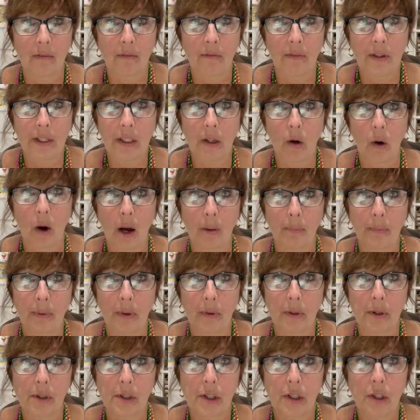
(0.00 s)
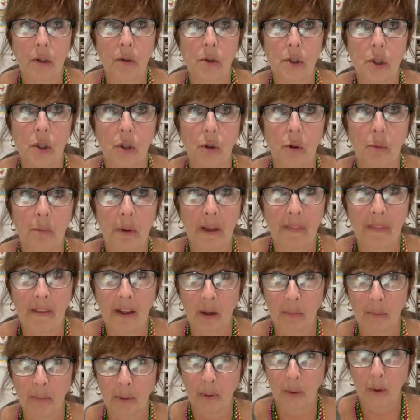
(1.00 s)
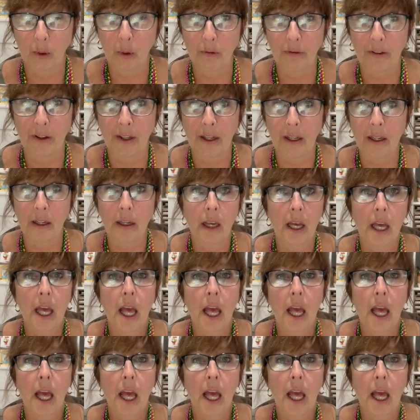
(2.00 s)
video uploaded to YouTube and they approve it,